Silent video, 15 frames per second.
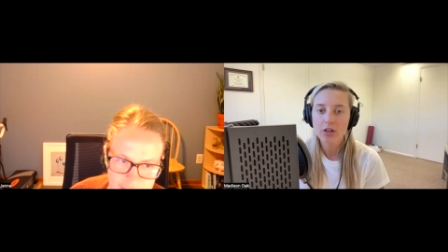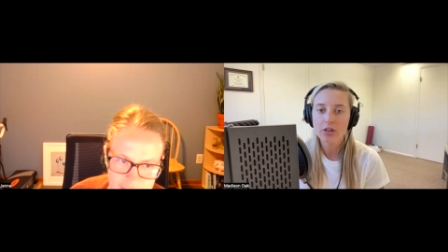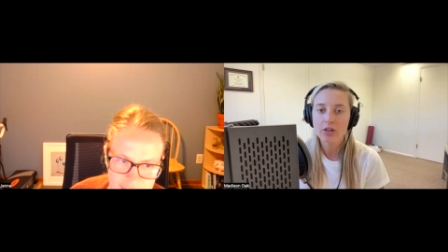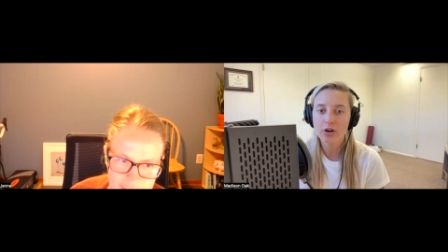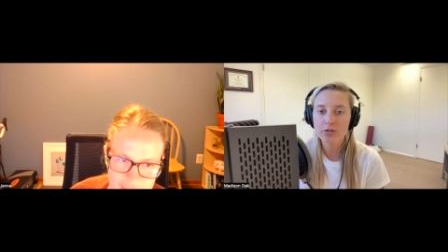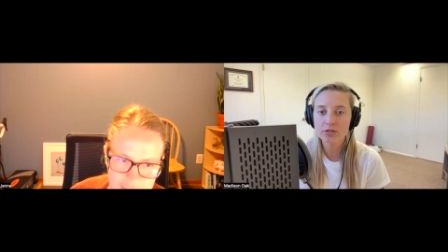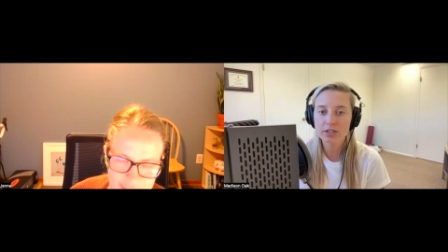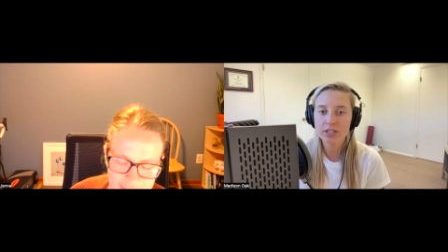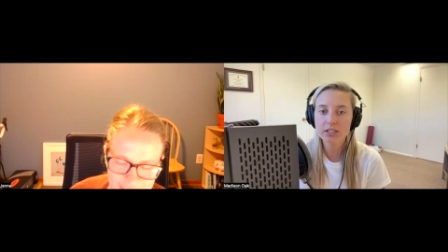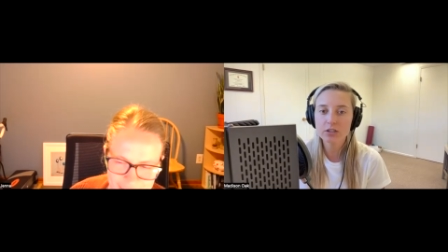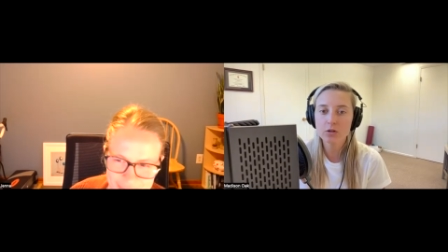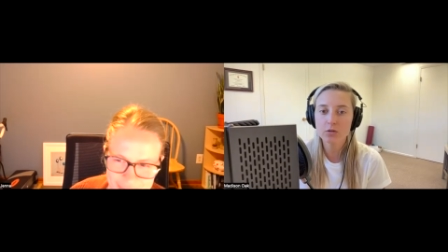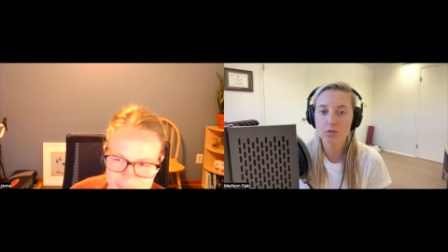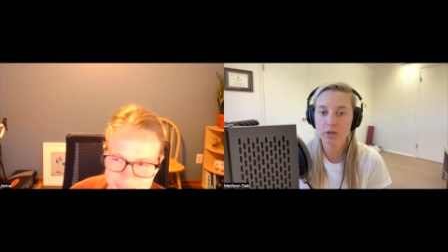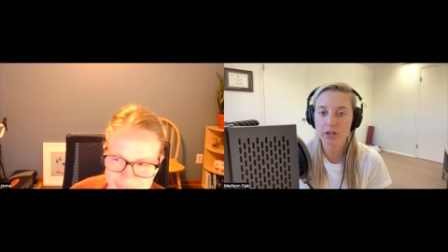Those things
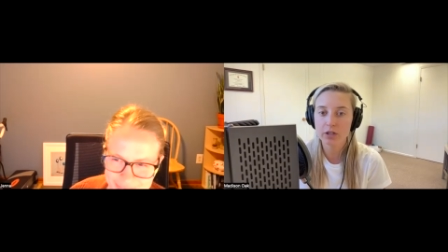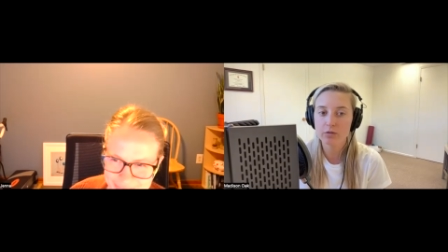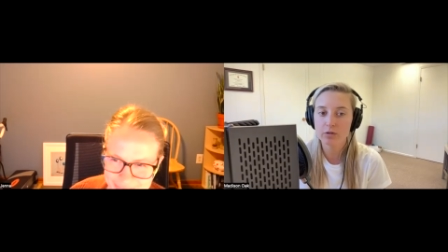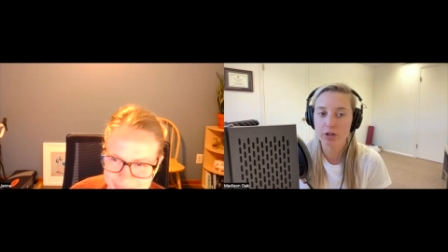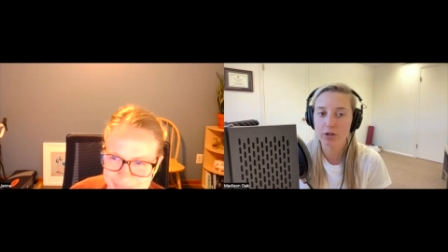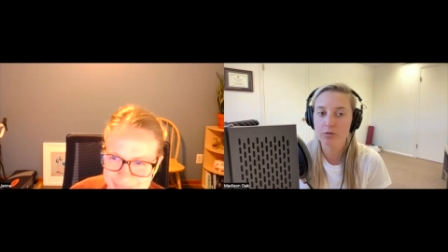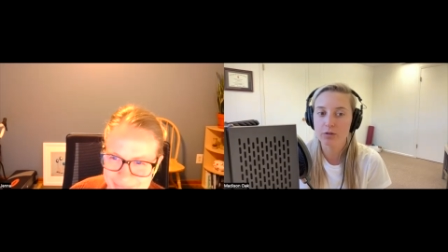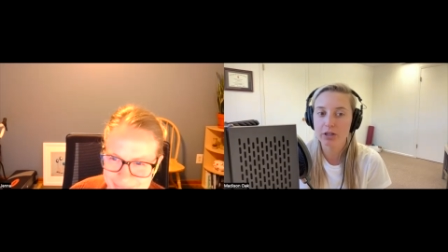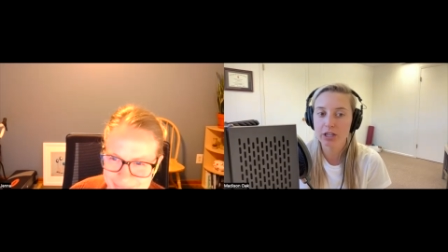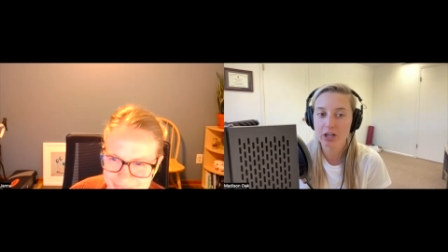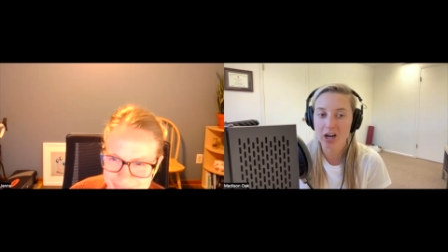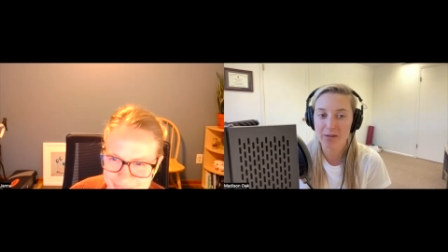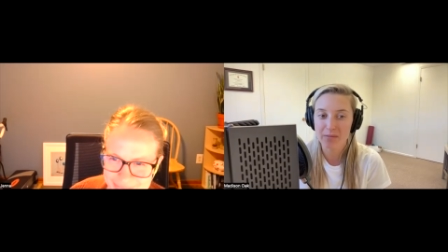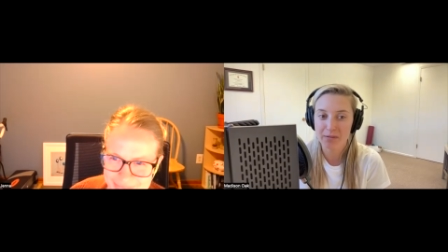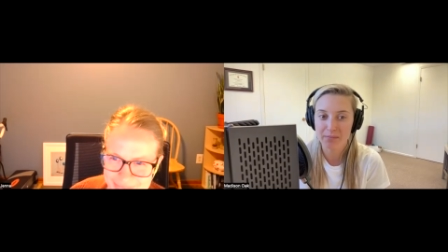mm-hmm. are really, really, really
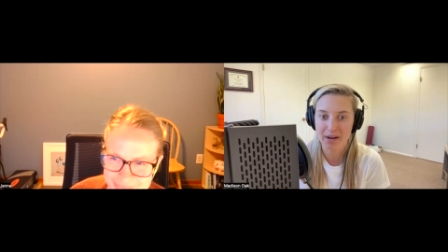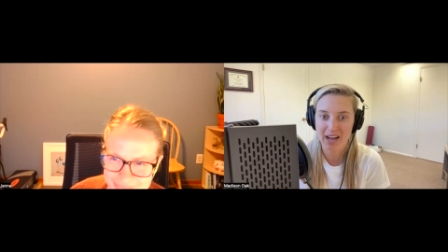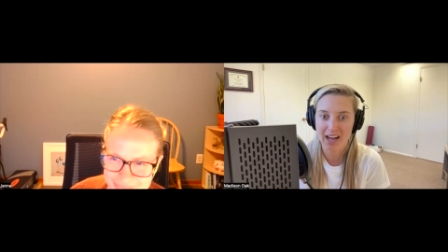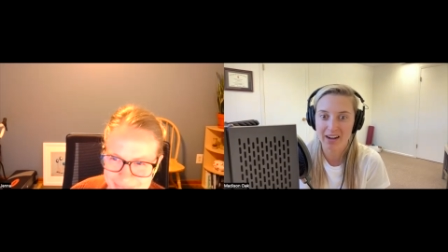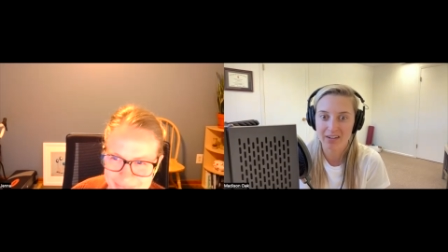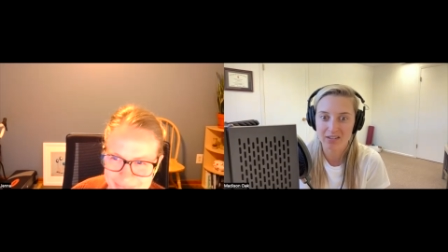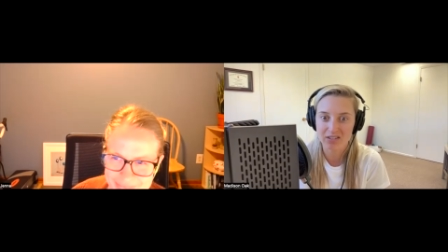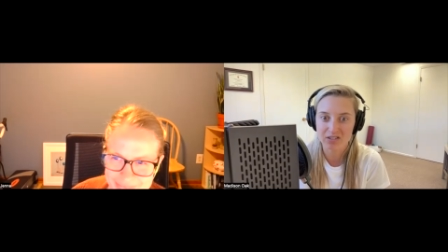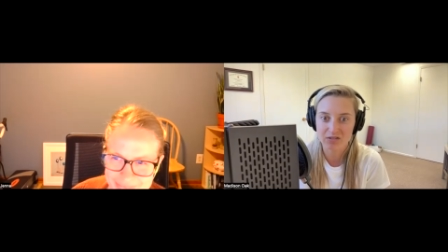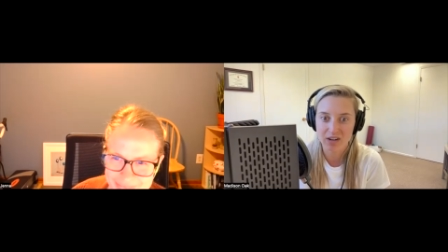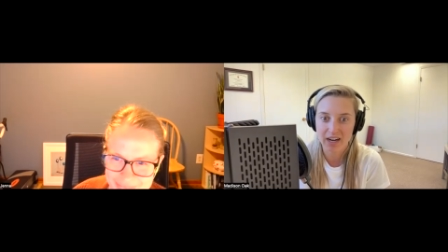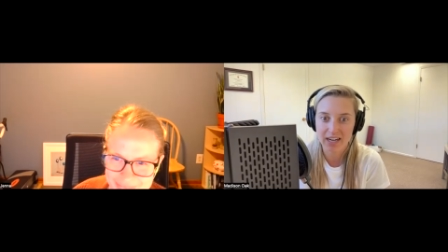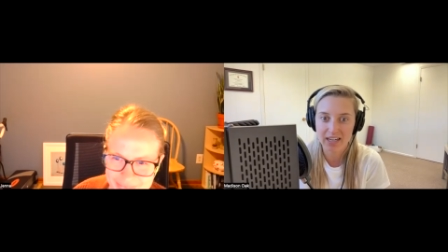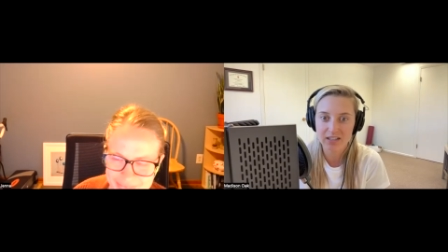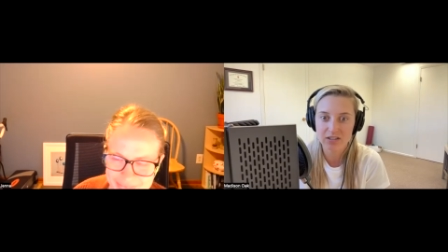common patterns,
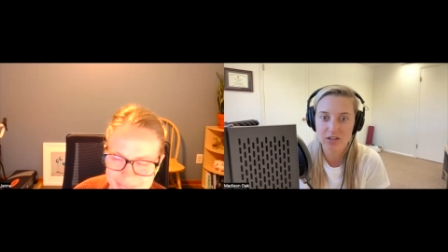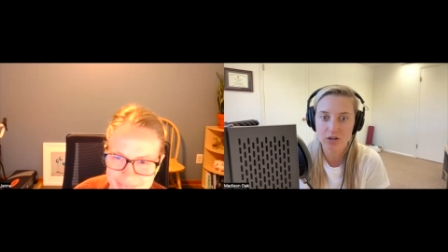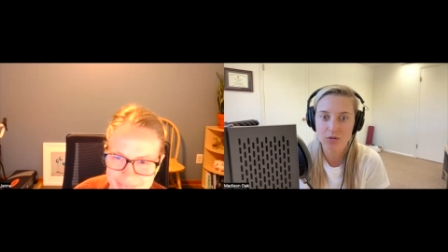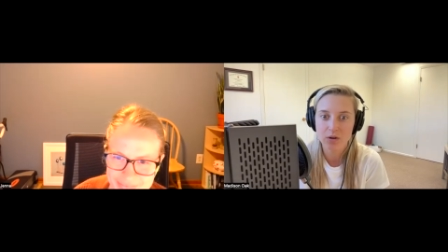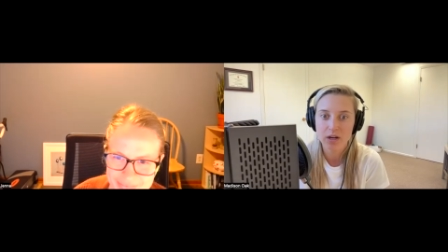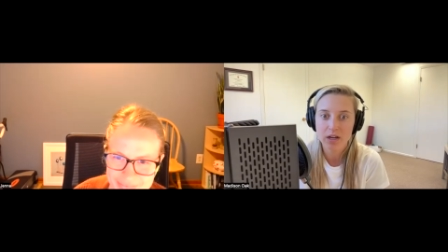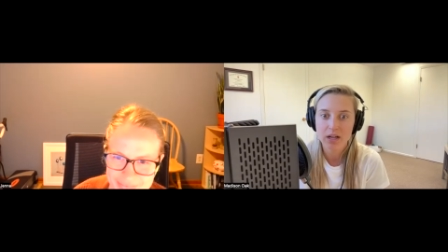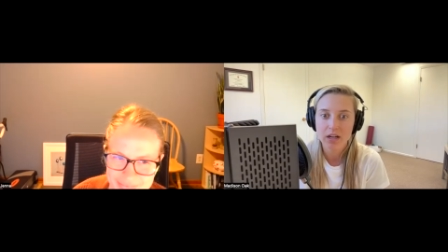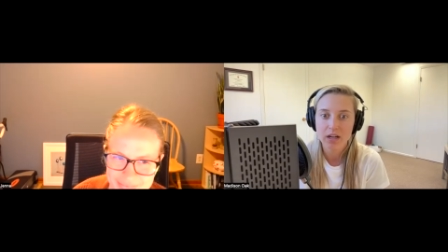right? So